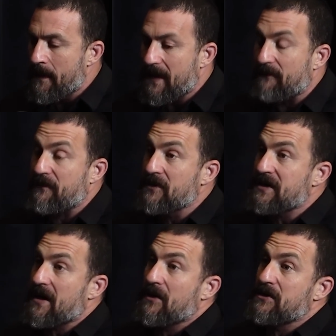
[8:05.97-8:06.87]
It feels
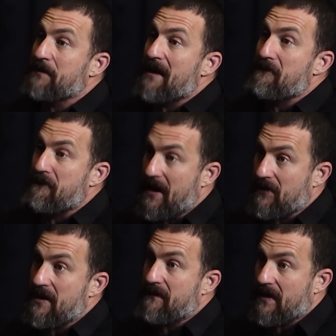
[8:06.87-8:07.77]
like it goes by
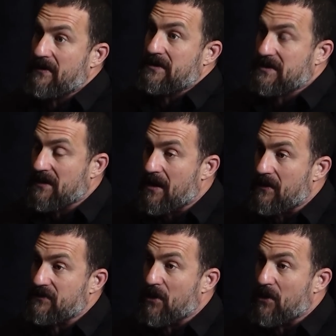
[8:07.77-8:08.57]
very, very slow.